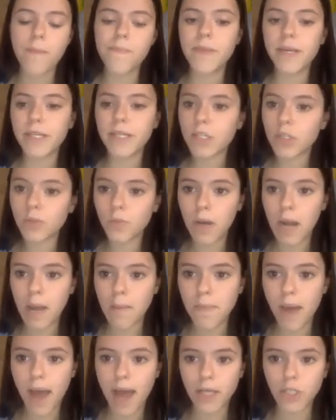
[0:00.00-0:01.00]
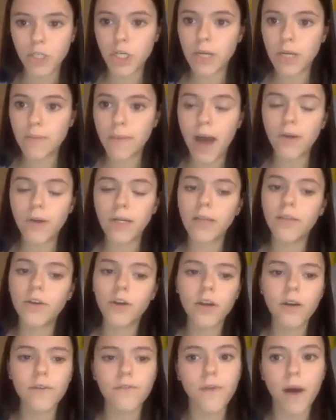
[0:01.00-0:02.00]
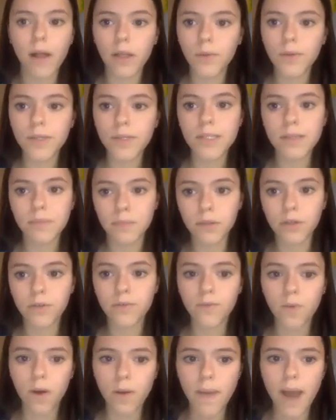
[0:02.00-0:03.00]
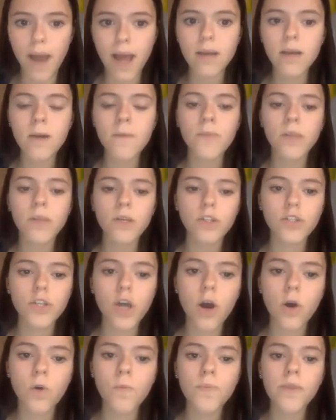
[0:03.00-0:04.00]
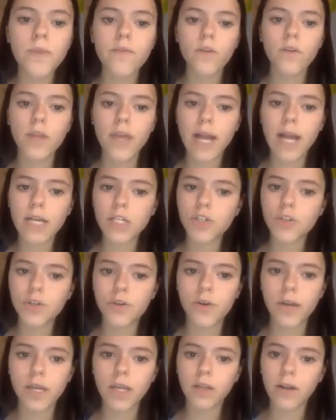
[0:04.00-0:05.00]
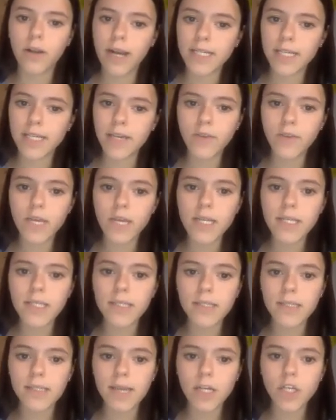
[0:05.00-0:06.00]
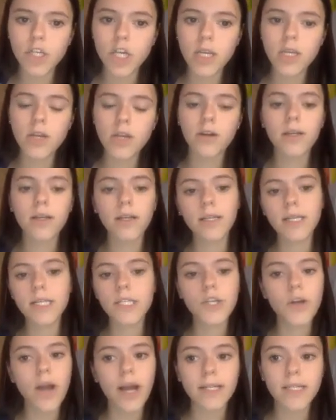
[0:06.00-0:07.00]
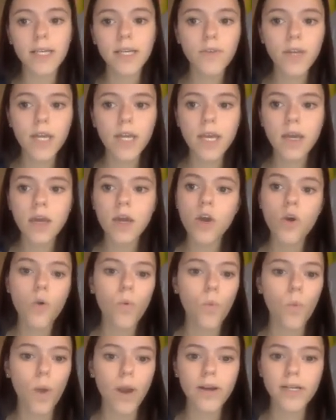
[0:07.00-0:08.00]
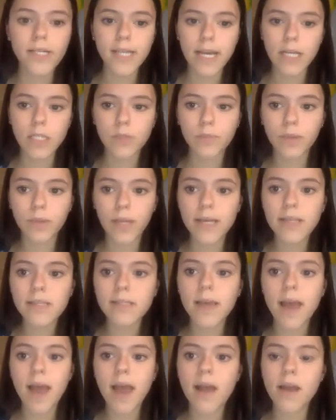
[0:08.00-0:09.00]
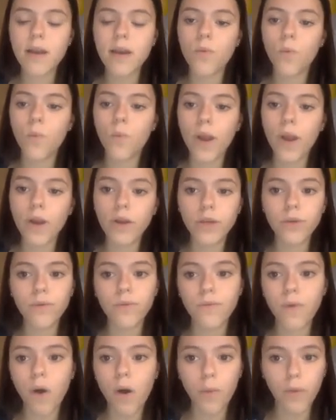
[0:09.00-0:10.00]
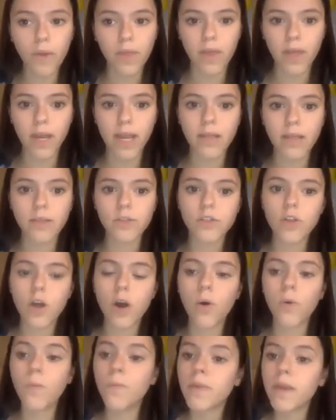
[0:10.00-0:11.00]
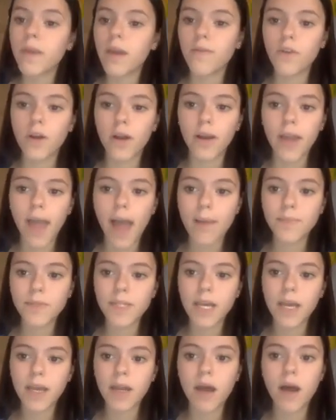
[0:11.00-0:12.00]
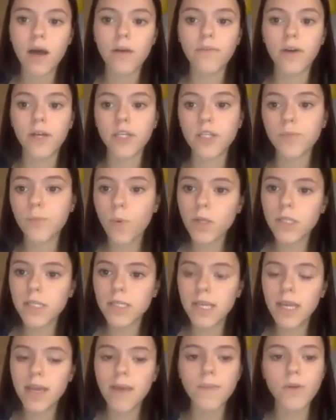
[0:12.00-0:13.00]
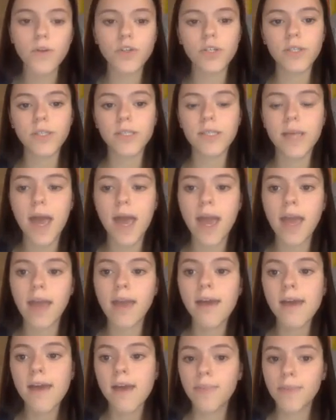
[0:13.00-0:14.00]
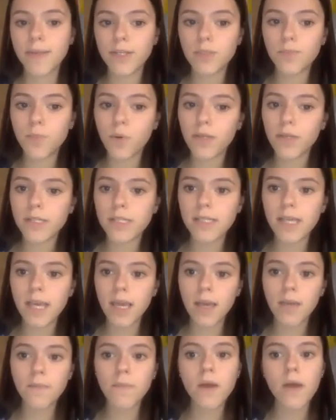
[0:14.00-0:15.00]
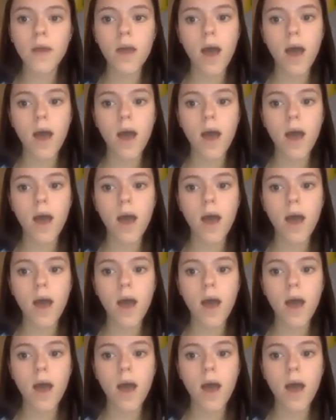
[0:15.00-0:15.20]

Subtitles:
This is what I'm passionate about, and they're going to follow a similar format. So for the extracurricular activities section, you're going to list your activity, where it takes place, and where you fall within it. So if you're a captain of a sports team, you should say the sports team,